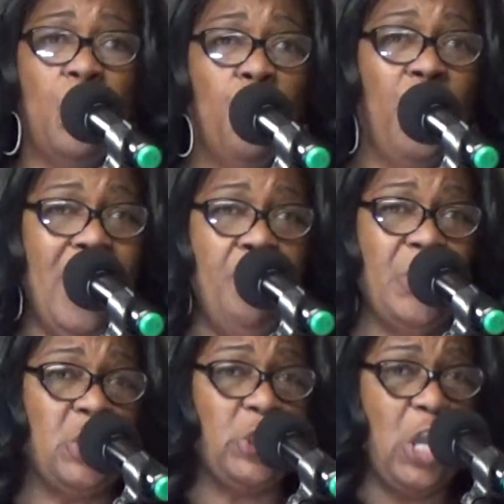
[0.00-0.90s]
We
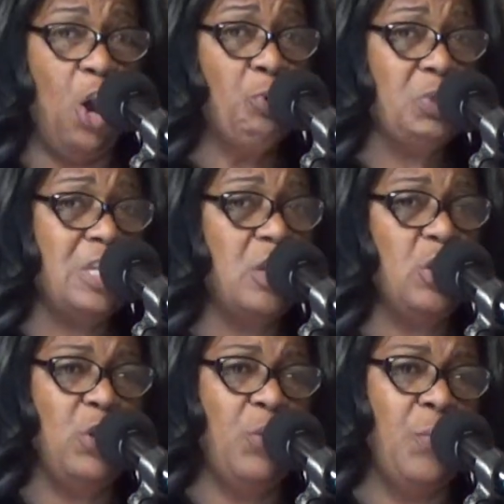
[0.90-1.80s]
was chosen
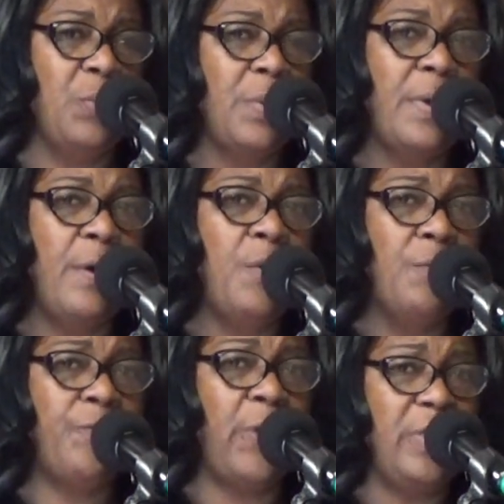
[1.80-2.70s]
to do
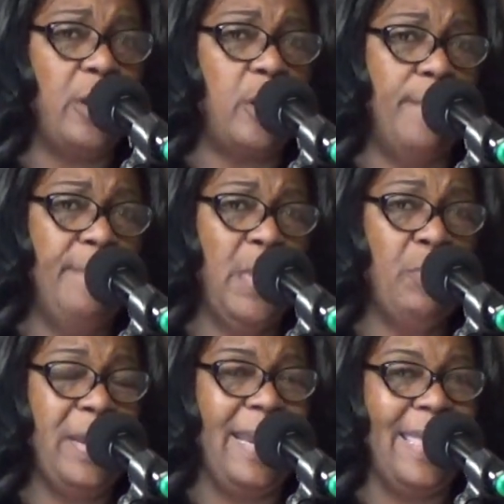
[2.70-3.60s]
for the
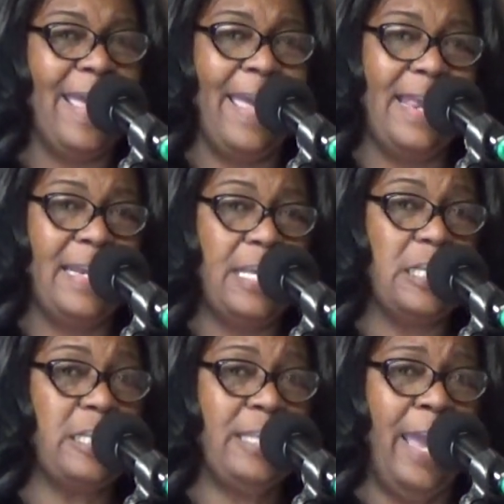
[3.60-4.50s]
community and the
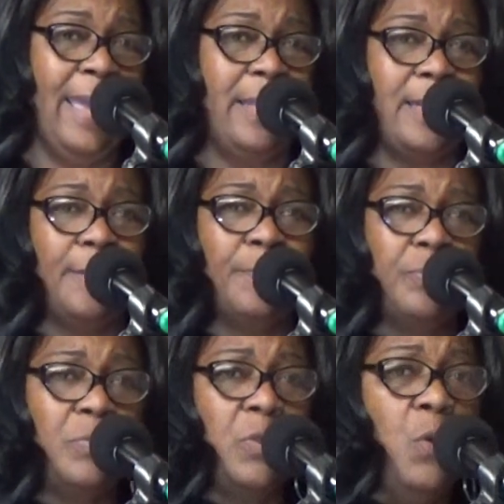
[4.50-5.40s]
state.
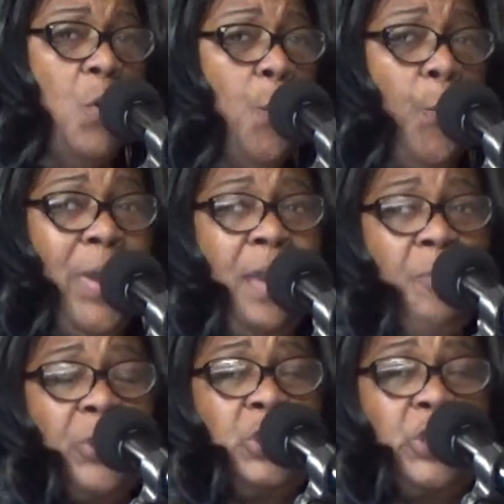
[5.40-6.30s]
We
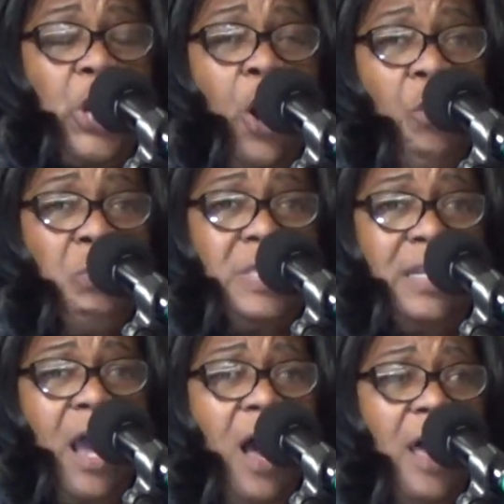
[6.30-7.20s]
was
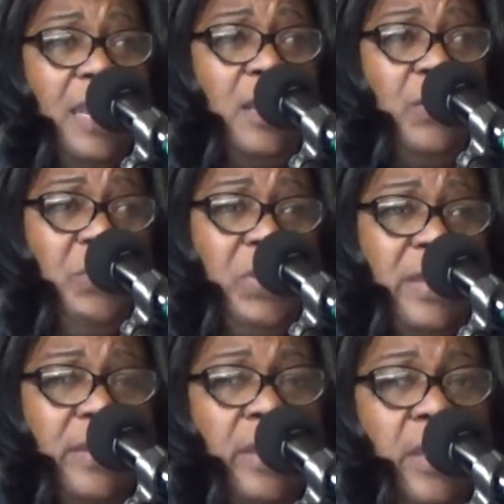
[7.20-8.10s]
chosen,
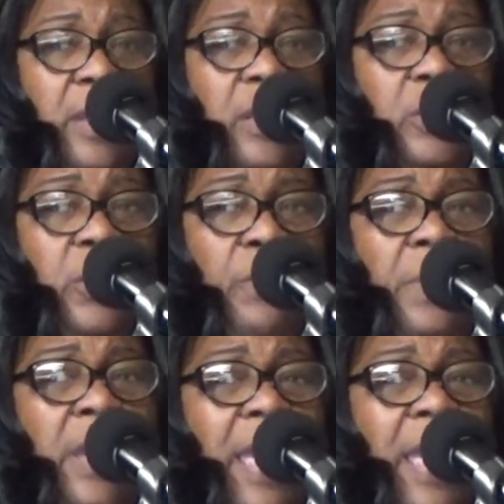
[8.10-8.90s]
hallelujah, to